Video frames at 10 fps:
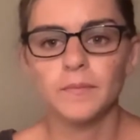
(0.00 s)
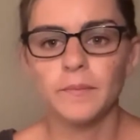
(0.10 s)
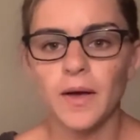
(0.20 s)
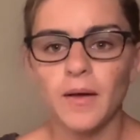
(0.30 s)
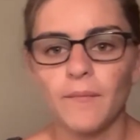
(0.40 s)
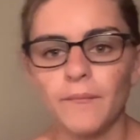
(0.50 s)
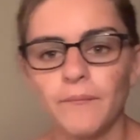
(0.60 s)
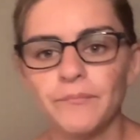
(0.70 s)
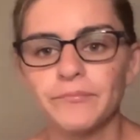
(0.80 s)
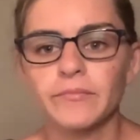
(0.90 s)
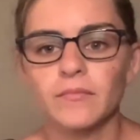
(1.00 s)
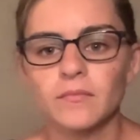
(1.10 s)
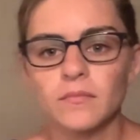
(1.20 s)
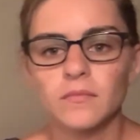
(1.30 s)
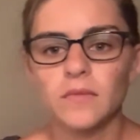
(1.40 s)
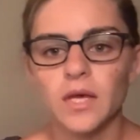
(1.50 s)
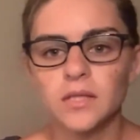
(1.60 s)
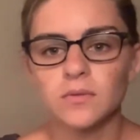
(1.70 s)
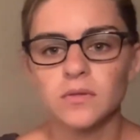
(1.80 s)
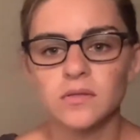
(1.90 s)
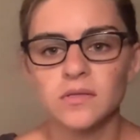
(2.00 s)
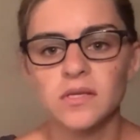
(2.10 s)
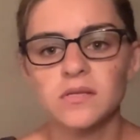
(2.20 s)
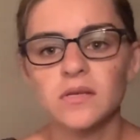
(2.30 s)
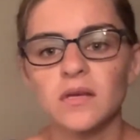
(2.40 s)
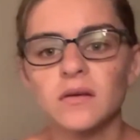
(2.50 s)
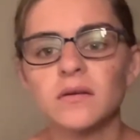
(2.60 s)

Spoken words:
but that's what this tastes like.